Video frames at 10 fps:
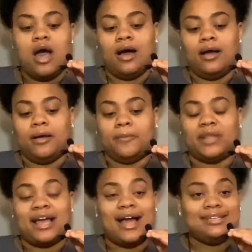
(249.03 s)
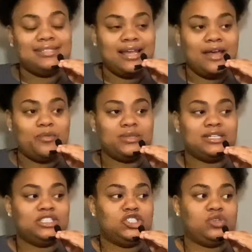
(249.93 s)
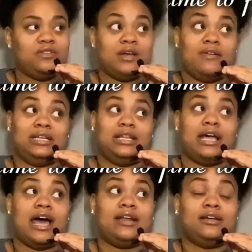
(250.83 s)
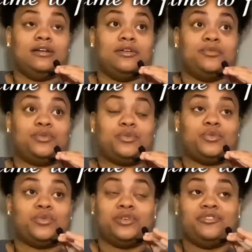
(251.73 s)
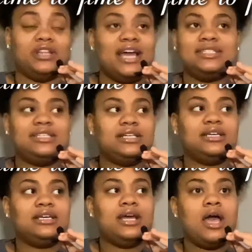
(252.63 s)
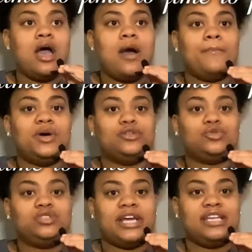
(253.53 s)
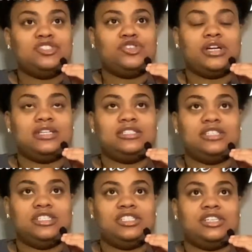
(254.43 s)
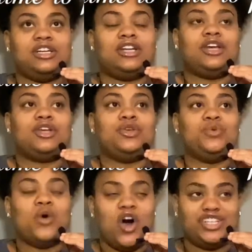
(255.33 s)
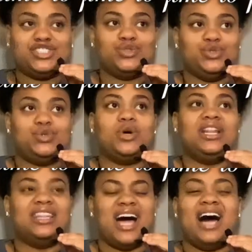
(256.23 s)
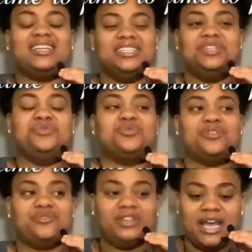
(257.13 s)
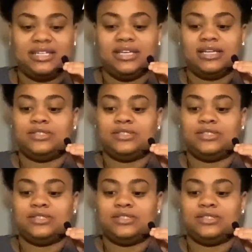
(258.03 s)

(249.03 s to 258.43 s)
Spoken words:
Like I said, once I turned 25, I did a lot of reflecting, but through change and transition, you also do a lot of reflecting.